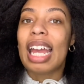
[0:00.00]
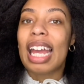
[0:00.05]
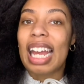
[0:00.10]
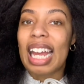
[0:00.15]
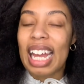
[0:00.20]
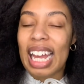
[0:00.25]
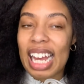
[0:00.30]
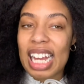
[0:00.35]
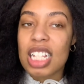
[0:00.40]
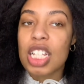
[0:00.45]

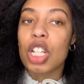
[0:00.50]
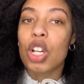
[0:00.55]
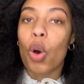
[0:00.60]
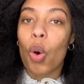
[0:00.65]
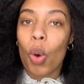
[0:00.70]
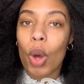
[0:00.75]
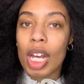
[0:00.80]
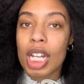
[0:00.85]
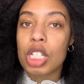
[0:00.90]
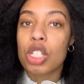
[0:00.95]
it's
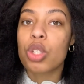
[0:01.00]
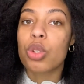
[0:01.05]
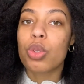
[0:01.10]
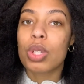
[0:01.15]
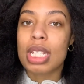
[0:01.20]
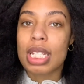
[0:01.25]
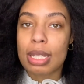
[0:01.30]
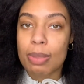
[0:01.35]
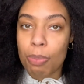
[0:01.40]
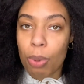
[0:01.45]
going to
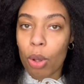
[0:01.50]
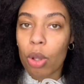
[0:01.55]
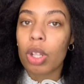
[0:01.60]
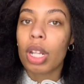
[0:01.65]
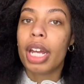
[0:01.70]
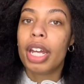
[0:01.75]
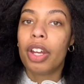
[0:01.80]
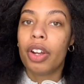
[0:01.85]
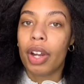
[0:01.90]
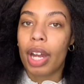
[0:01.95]
pull
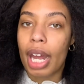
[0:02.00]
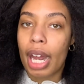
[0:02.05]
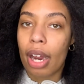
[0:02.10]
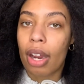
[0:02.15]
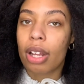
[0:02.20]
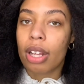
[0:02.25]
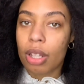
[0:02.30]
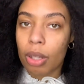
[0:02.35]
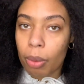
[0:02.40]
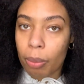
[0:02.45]
at your hair
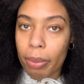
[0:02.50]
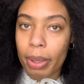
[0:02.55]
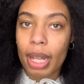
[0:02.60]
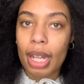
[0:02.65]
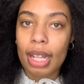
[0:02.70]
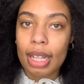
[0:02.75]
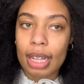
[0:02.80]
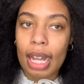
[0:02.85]
a little bit.